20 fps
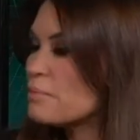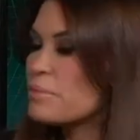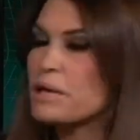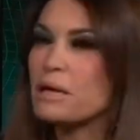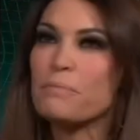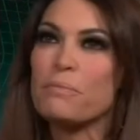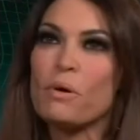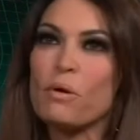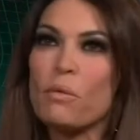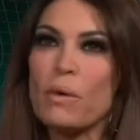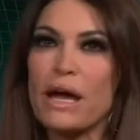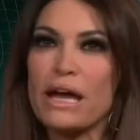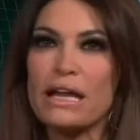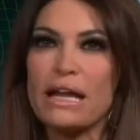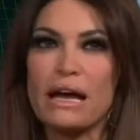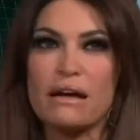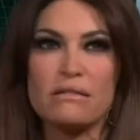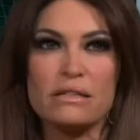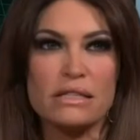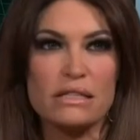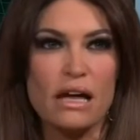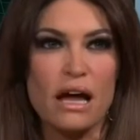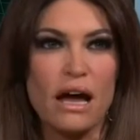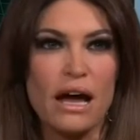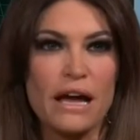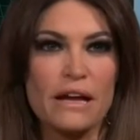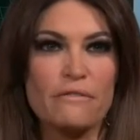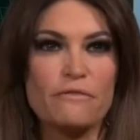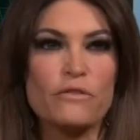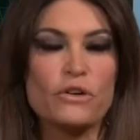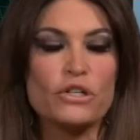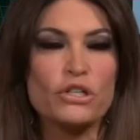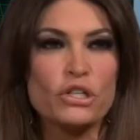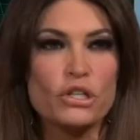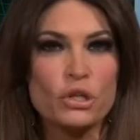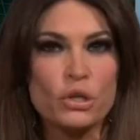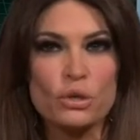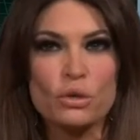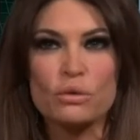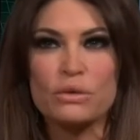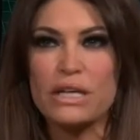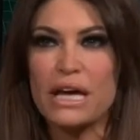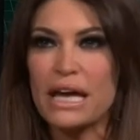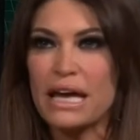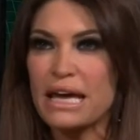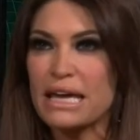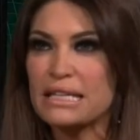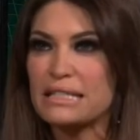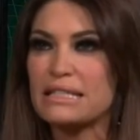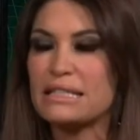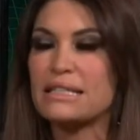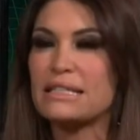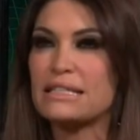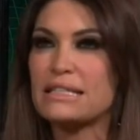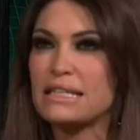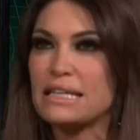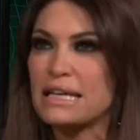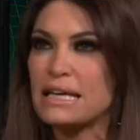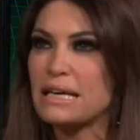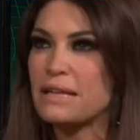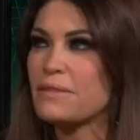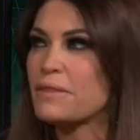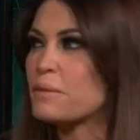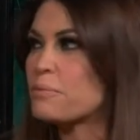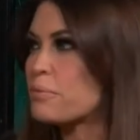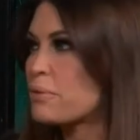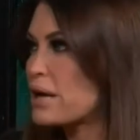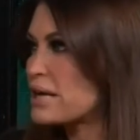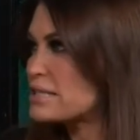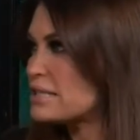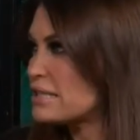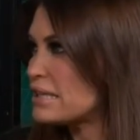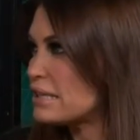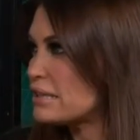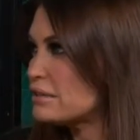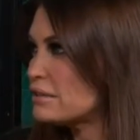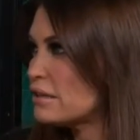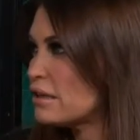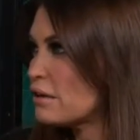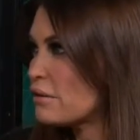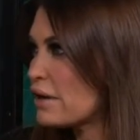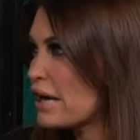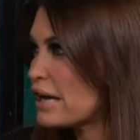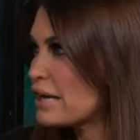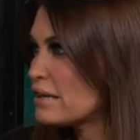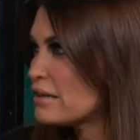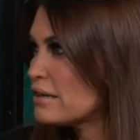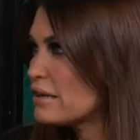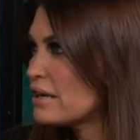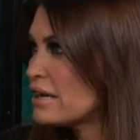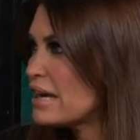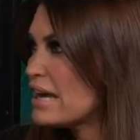People wait outside for 2 days to see the president. Okay.